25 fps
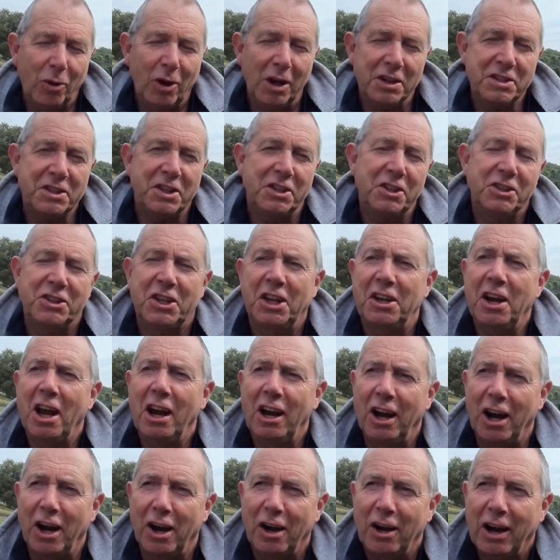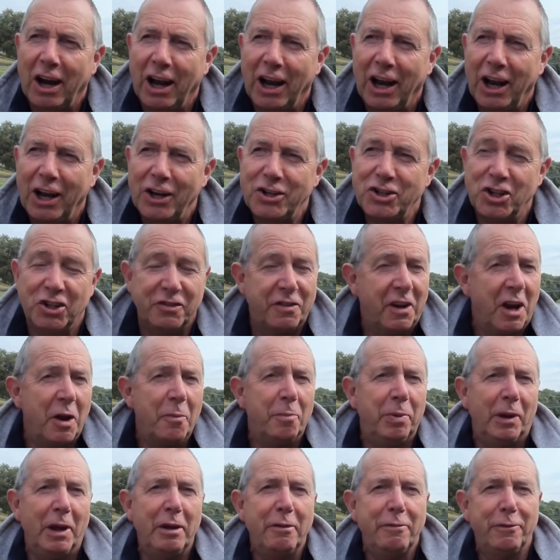Well, as I said earlier, uh, she's
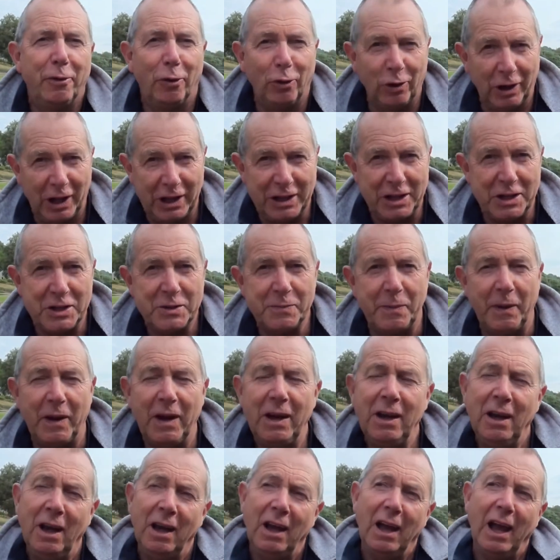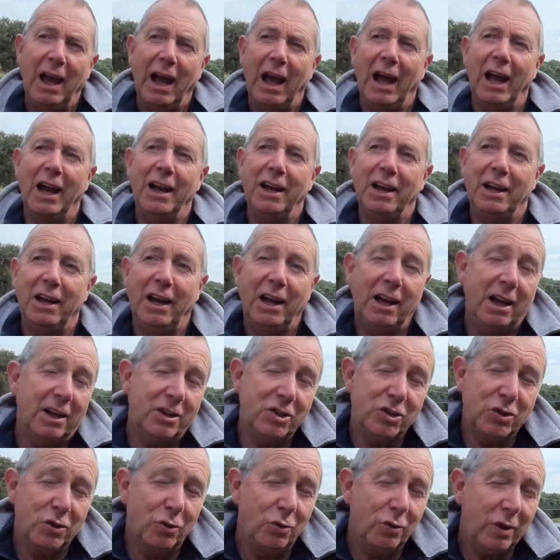very playful, Lady Spey, and uh,
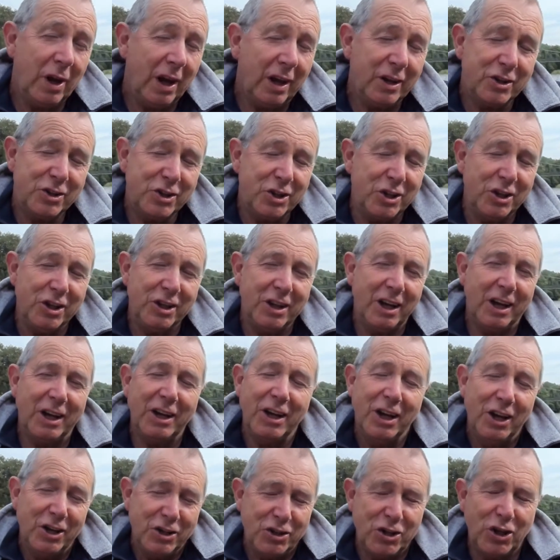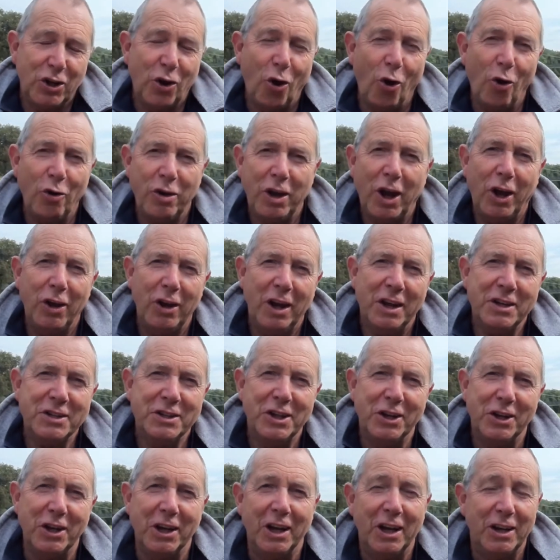and so yeah, she uh, she caught yet
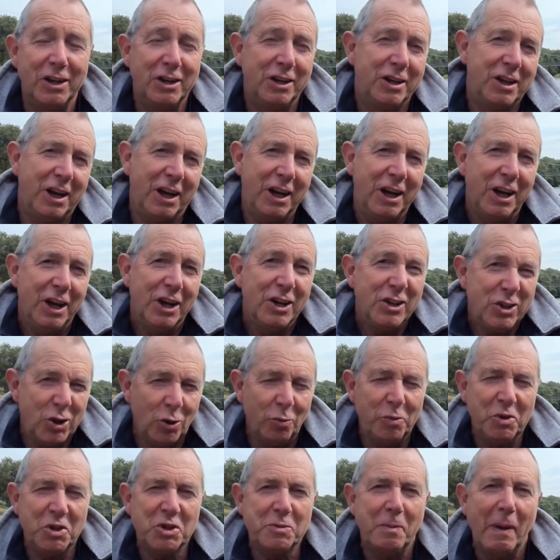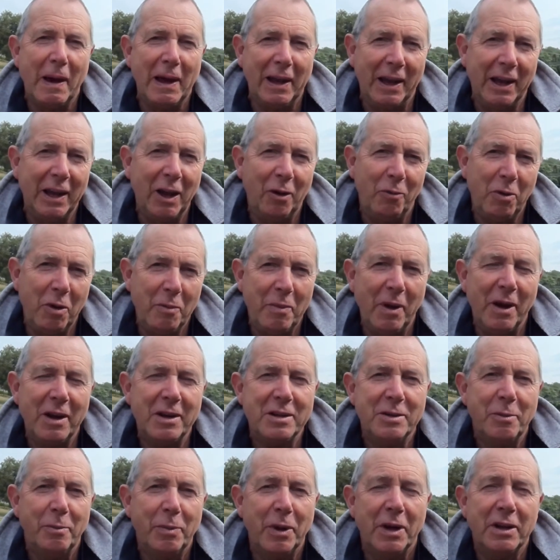yesterday, and uh, she'll be smiling a wee
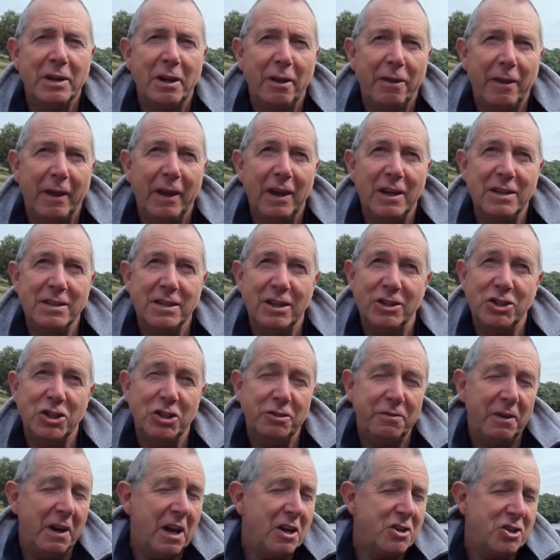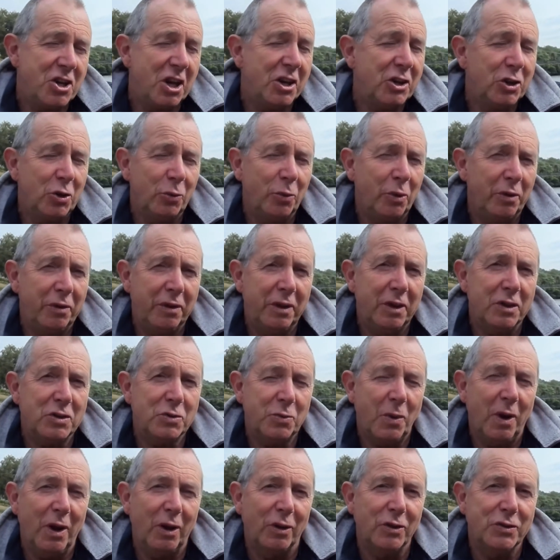bit, but the thing is that she's very gentle with you
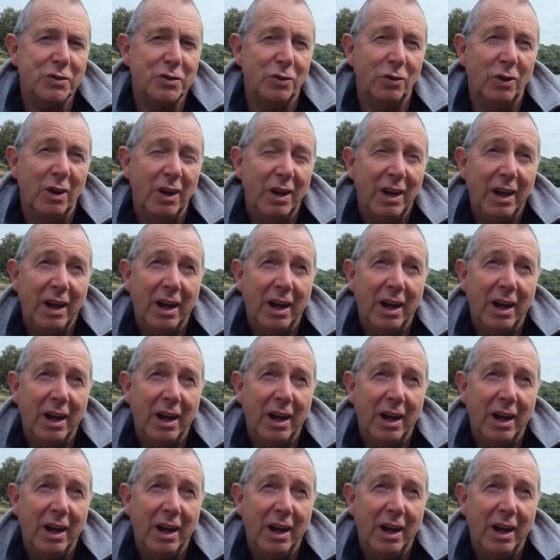as well. So,